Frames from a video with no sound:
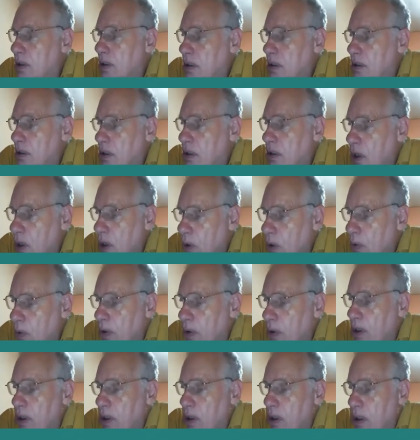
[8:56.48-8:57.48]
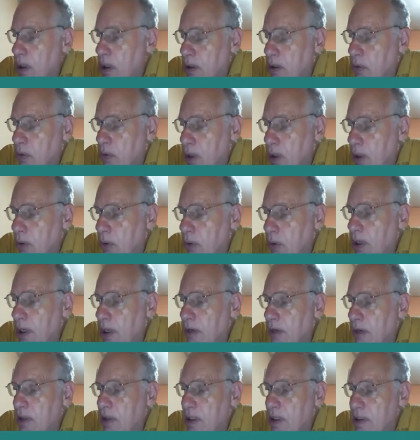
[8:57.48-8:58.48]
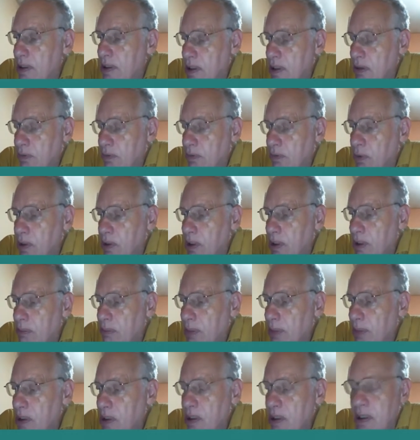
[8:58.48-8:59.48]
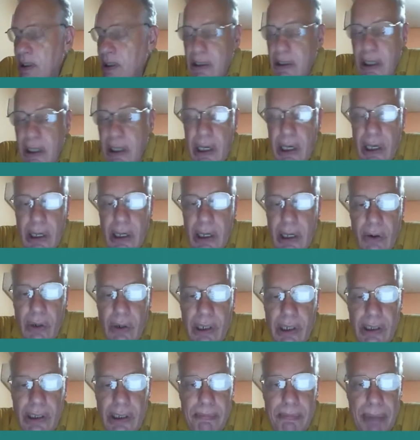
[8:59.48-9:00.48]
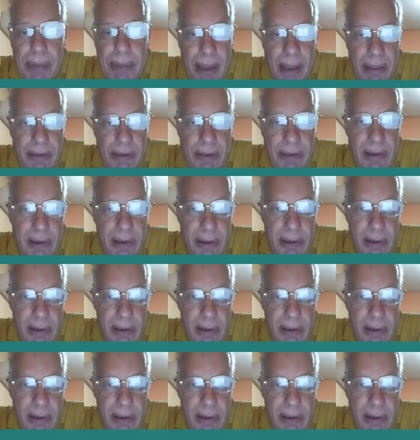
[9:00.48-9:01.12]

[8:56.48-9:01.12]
lower, to a lower level. Instead of looking at matchings, you look at paths.